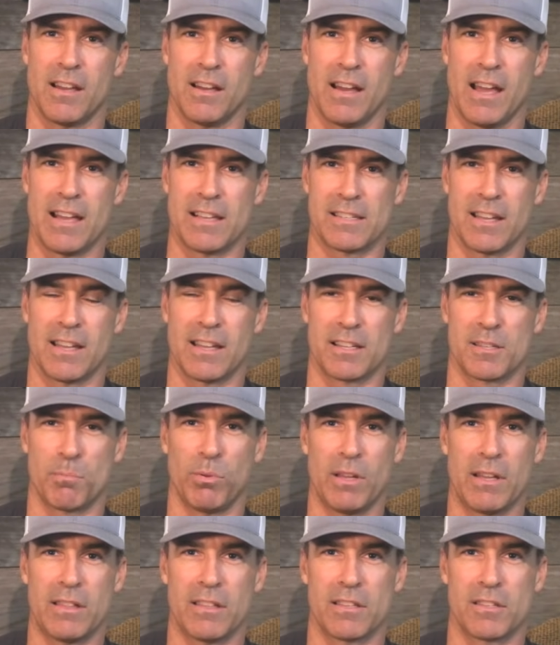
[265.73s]
as I
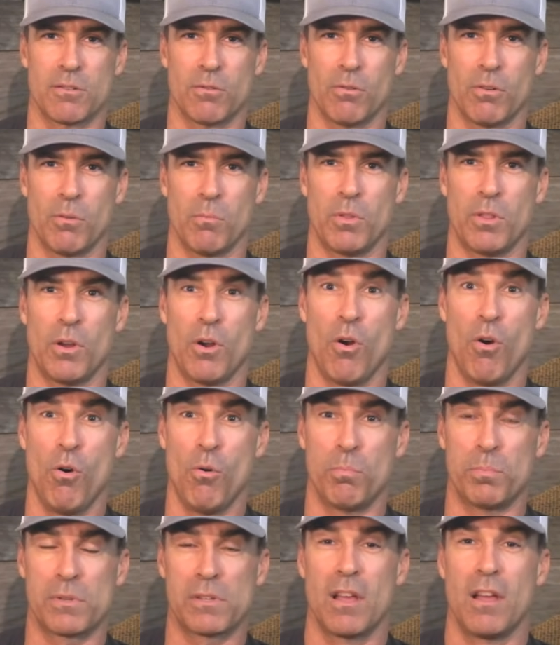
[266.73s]
explain the story, with the
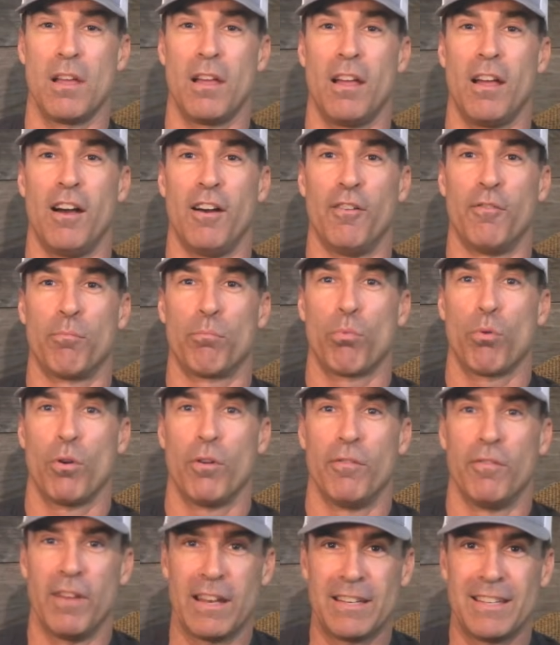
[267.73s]
hopes of
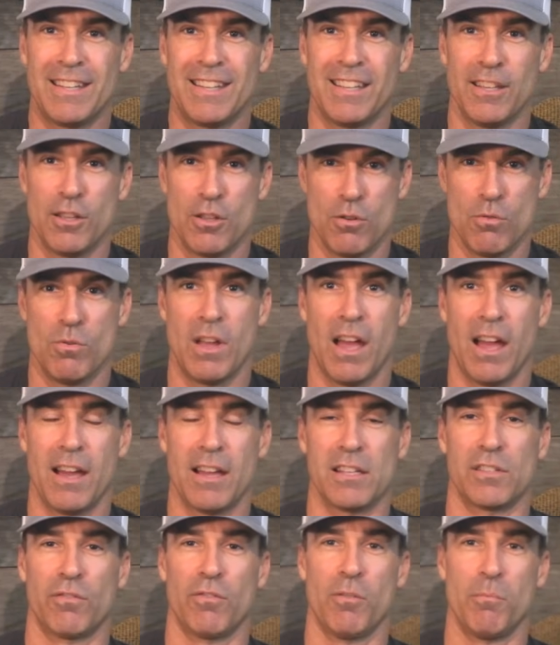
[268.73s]
preventing you
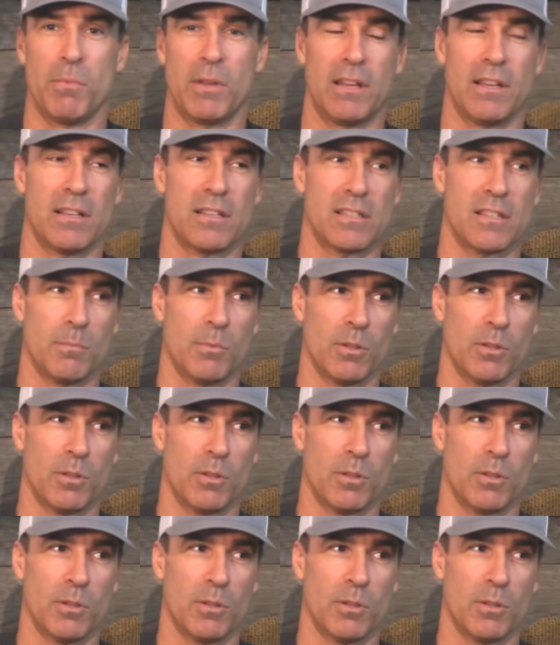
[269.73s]
guys from making similar